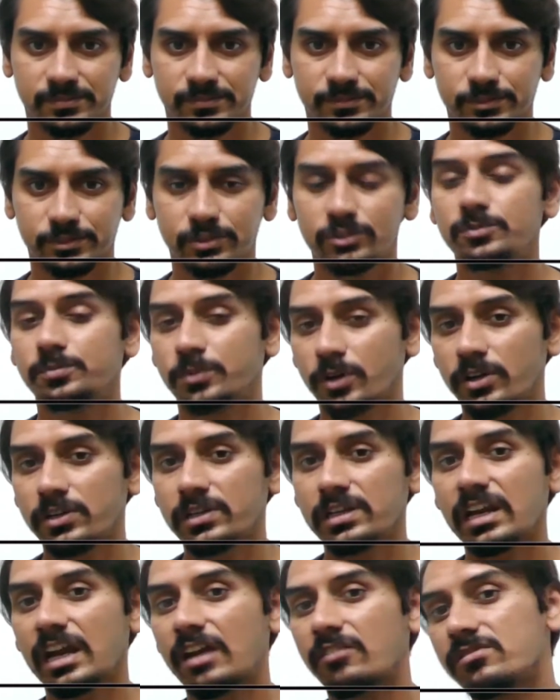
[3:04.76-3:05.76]
so the
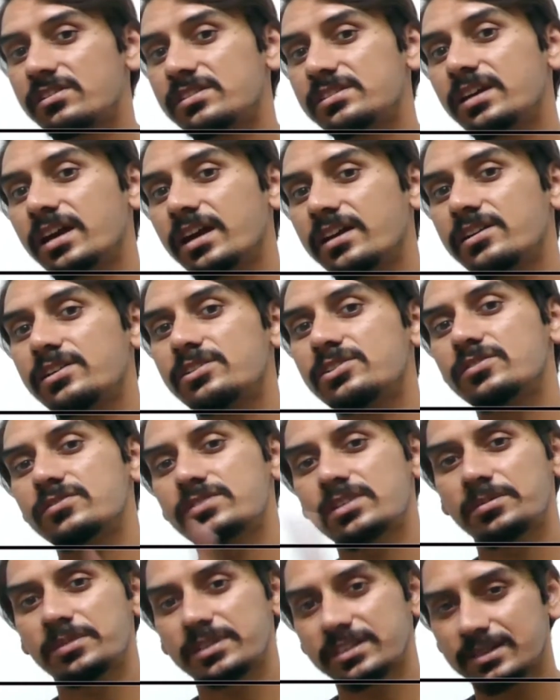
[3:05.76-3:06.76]
pointer having the address of
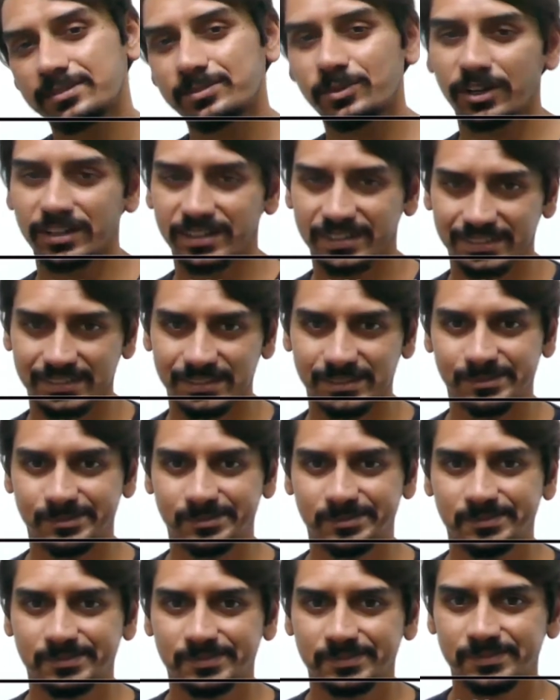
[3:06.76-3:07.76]
some other pointer.
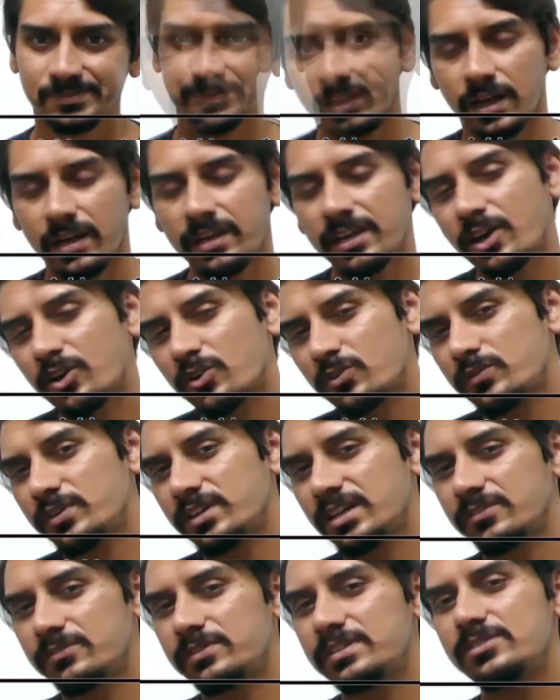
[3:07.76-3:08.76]
And now we
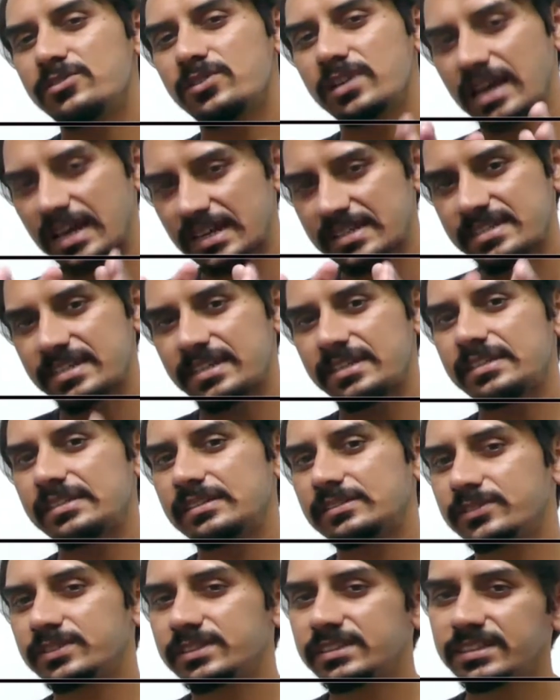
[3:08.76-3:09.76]
can visualize it
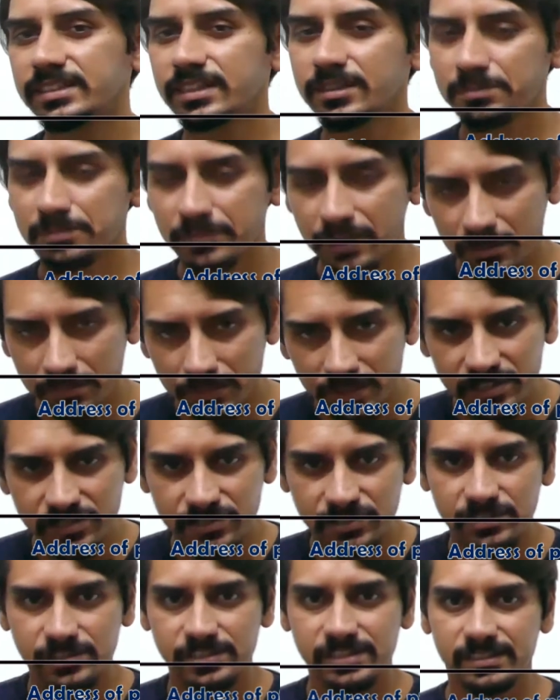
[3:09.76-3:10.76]
within the memory
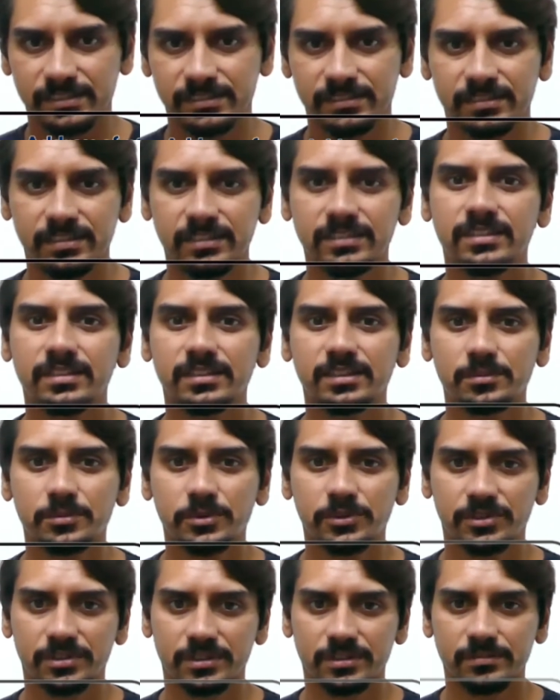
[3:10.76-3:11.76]
structure in the
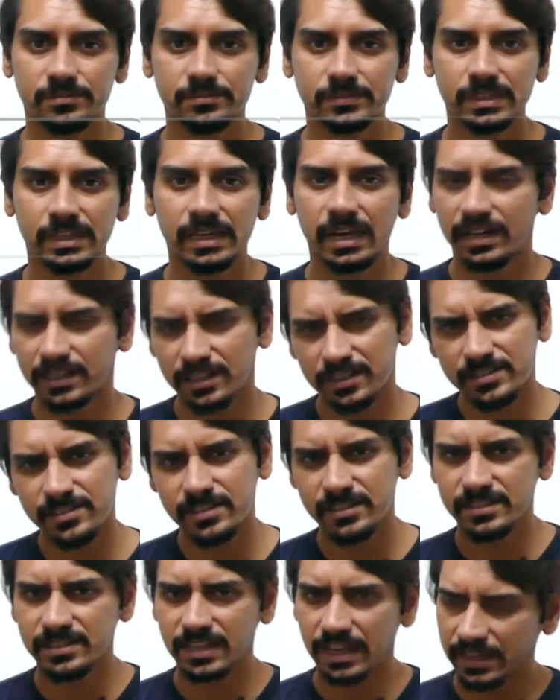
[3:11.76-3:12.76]
computer, and it's
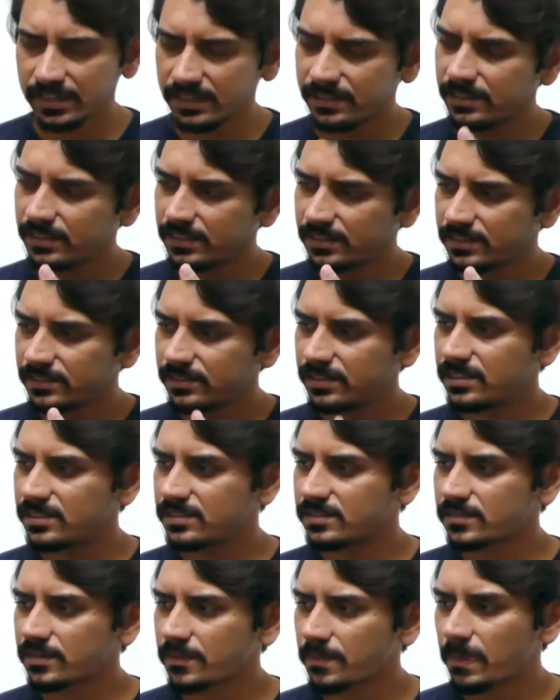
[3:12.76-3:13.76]
just like
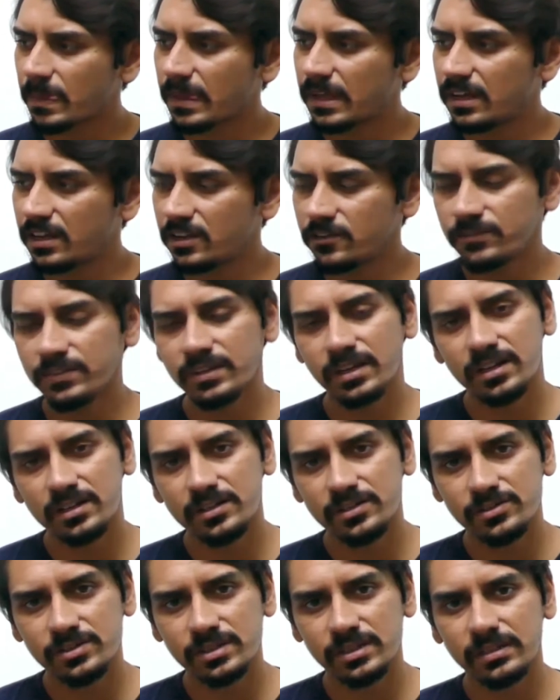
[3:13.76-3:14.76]
this. If we are
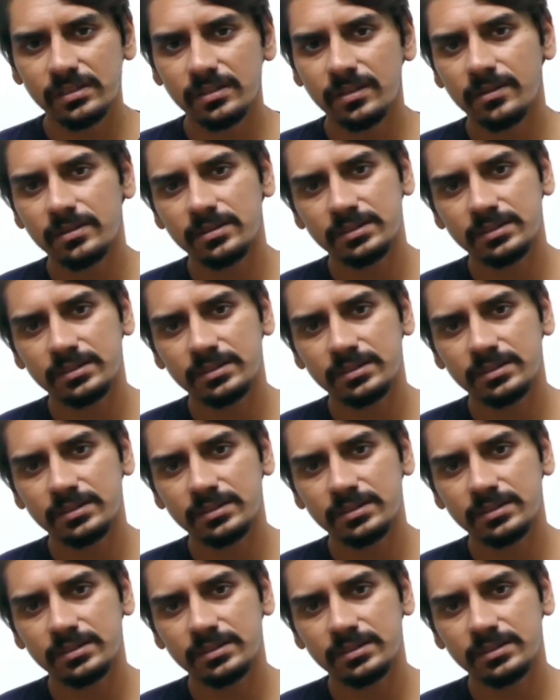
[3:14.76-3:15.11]
using